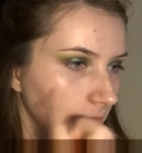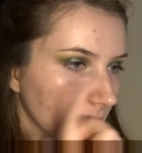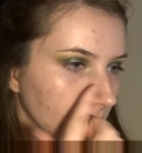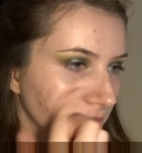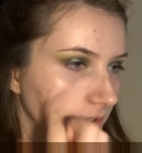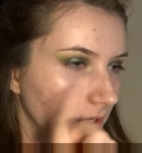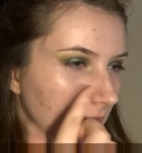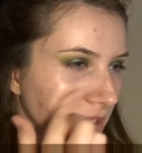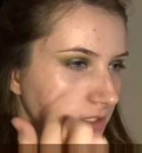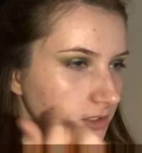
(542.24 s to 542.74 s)

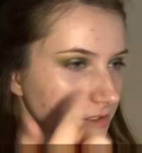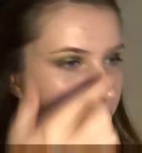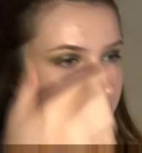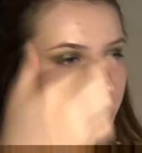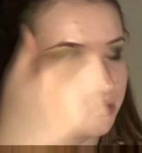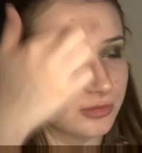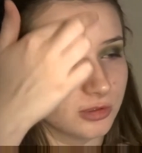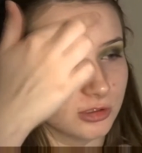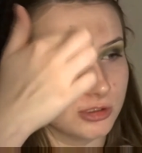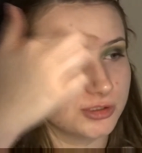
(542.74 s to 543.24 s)
Not
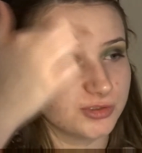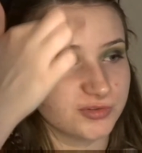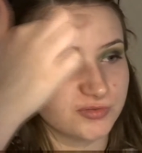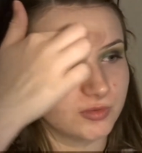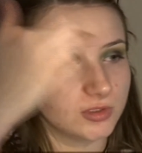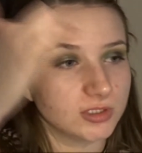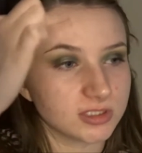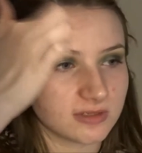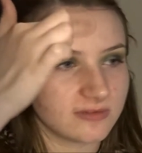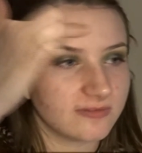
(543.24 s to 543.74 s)
too much of
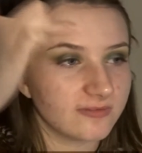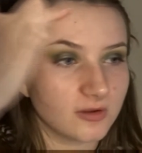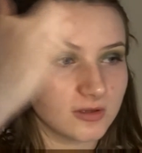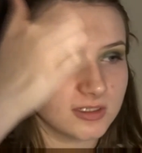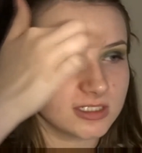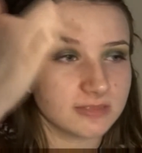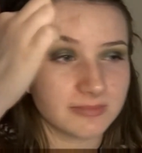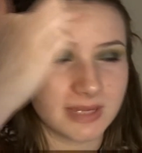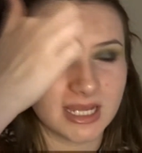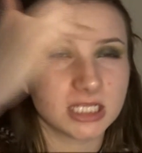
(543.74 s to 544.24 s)
what I
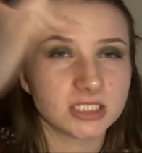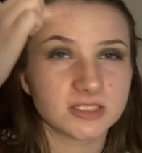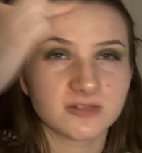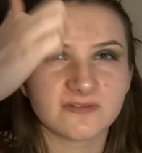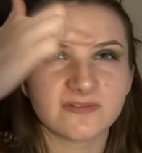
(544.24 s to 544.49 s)
find it makes your